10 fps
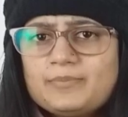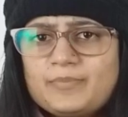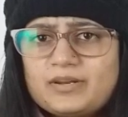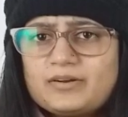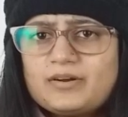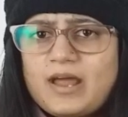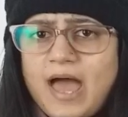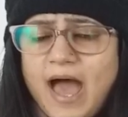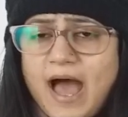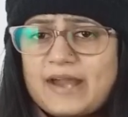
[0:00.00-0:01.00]
the mirror
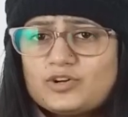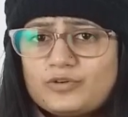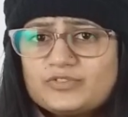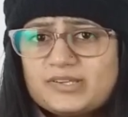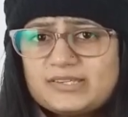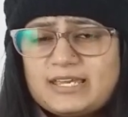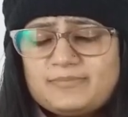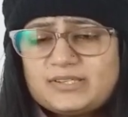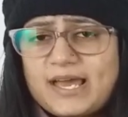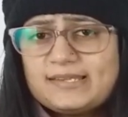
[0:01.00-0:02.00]
and of the
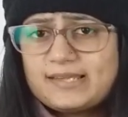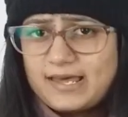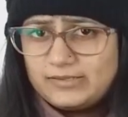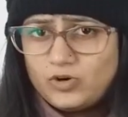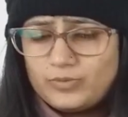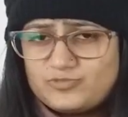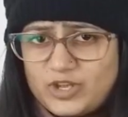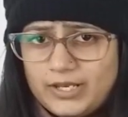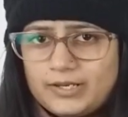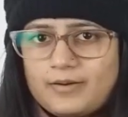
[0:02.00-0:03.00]
same size as the
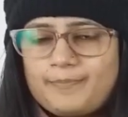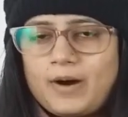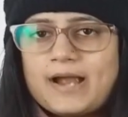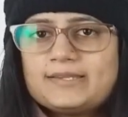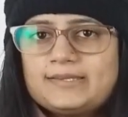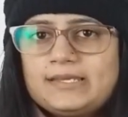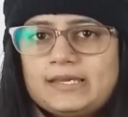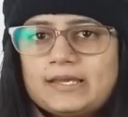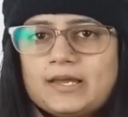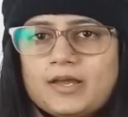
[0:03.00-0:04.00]
object. Part
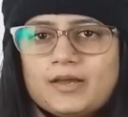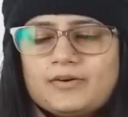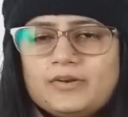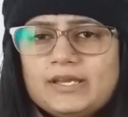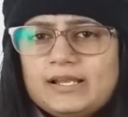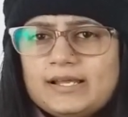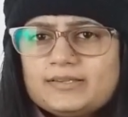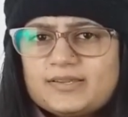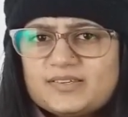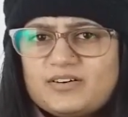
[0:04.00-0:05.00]
C, real
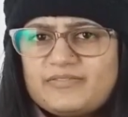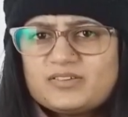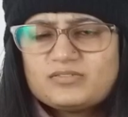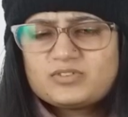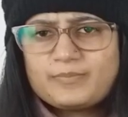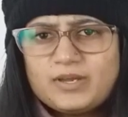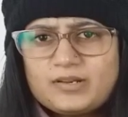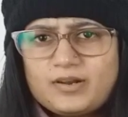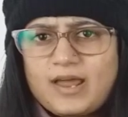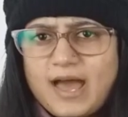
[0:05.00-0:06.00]
at the surface of the
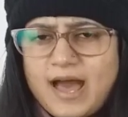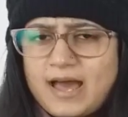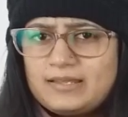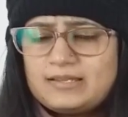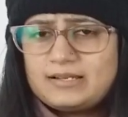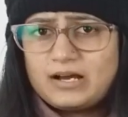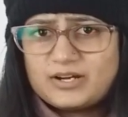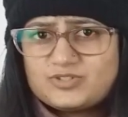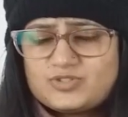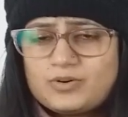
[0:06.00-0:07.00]
mirror and
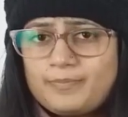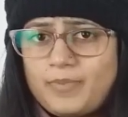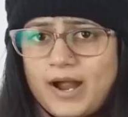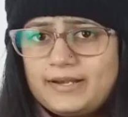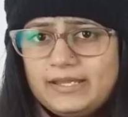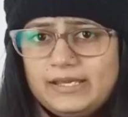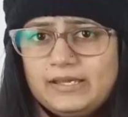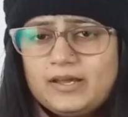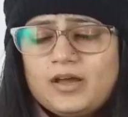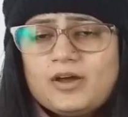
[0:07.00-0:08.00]
enlarged. Part
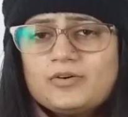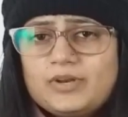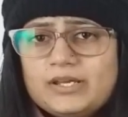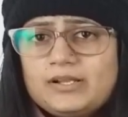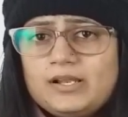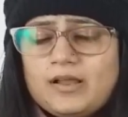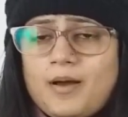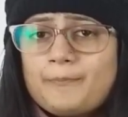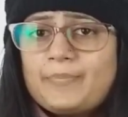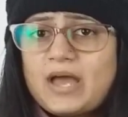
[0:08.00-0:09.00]
D, real
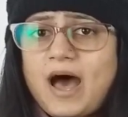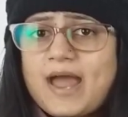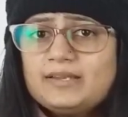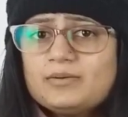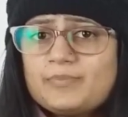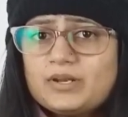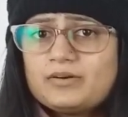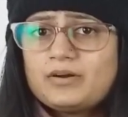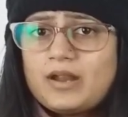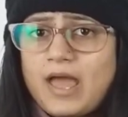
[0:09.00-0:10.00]
behind the
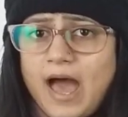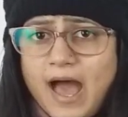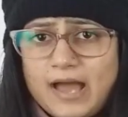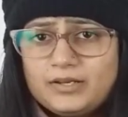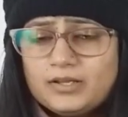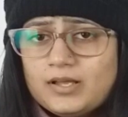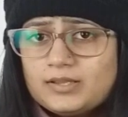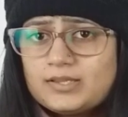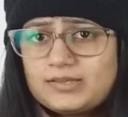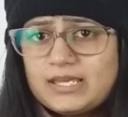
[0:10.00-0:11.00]
mirror and
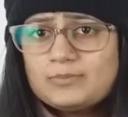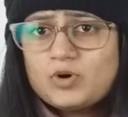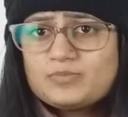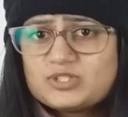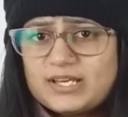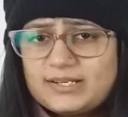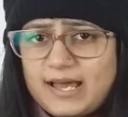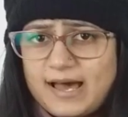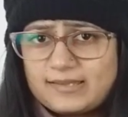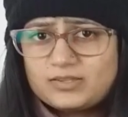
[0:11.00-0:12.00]
the same
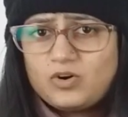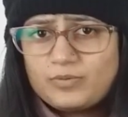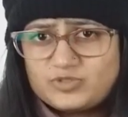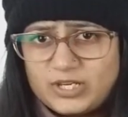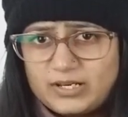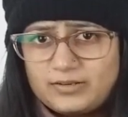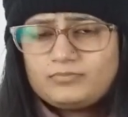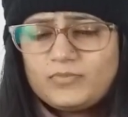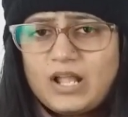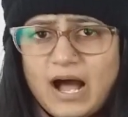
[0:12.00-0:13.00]
object as the object.
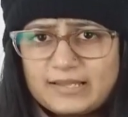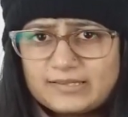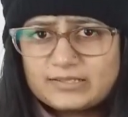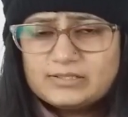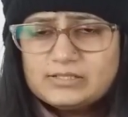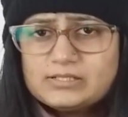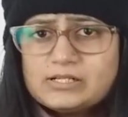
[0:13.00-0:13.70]
Answer,